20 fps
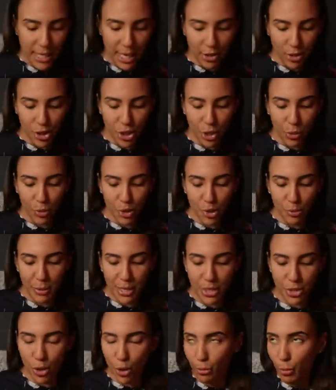energy, which
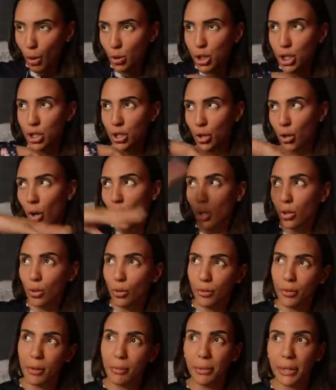means your emotions are all
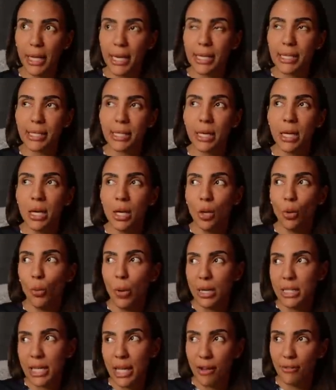over the place.
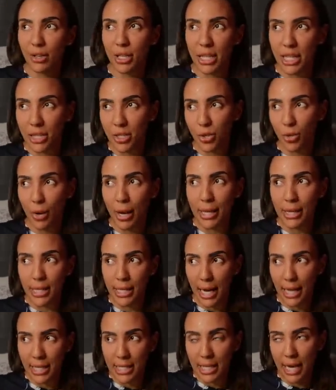One day, everything's great. The
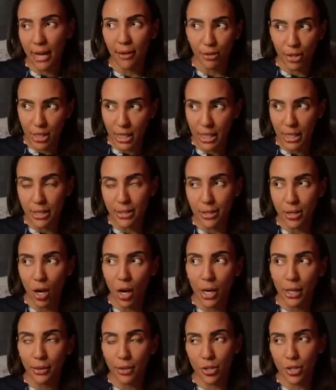next day, everything is
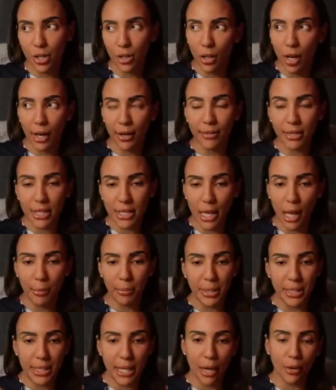not. There's a lot of this
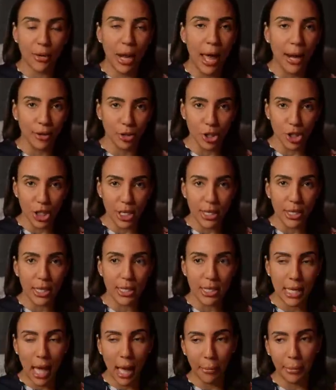up and down energy
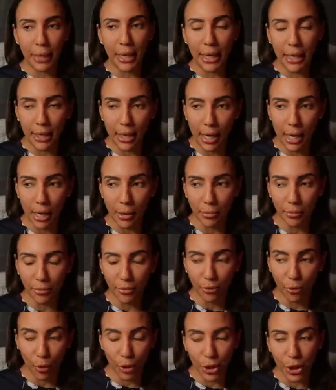that's happening
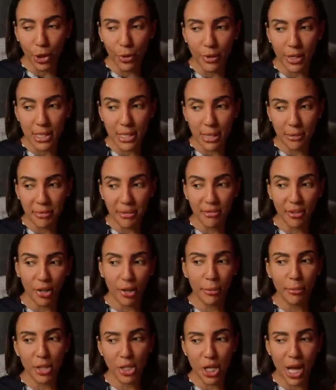for you, and this could be
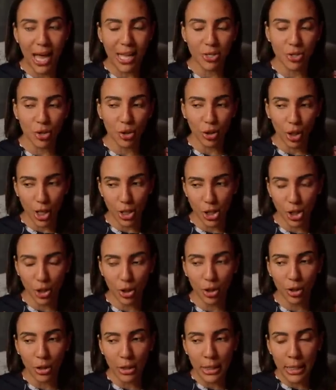very much
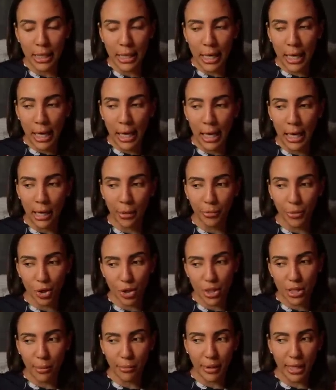astrological.
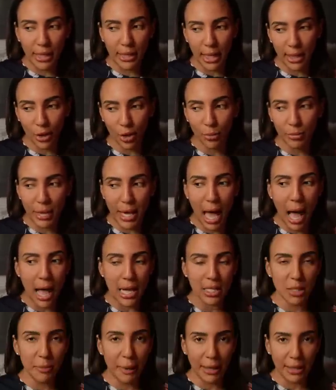There's something that could be
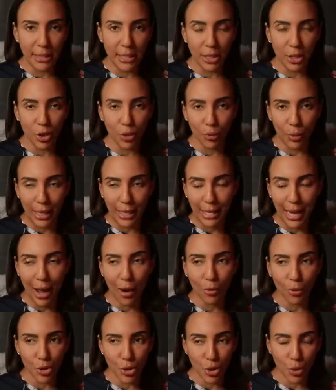aspecting you right
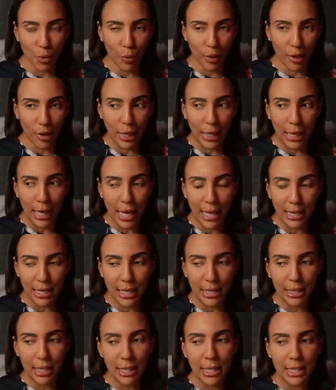now or squaring. I
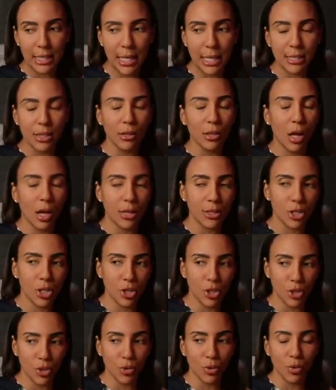think that this has a lot to
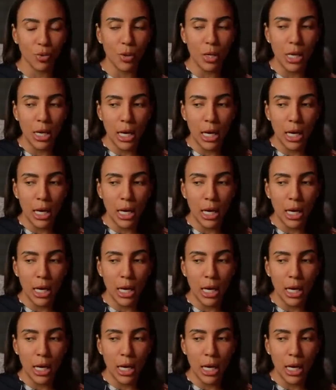do